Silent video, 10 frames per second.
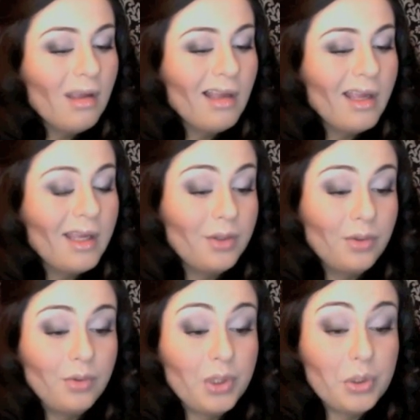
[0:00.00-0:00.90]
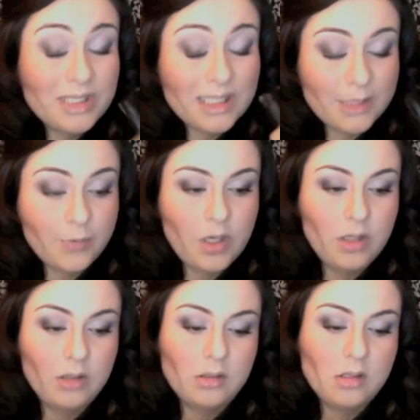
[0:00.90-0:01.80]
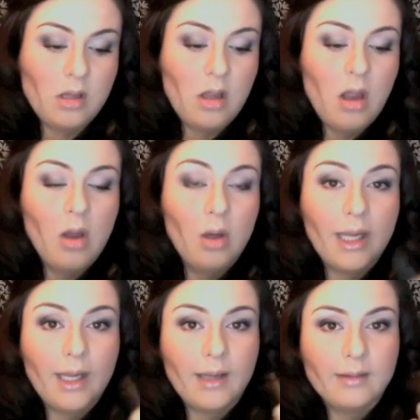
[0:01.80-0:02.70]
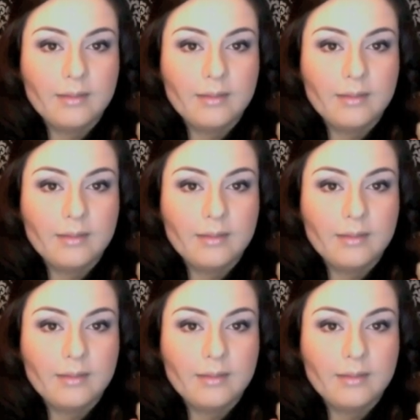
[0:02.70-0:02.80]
and you use less product. Okay,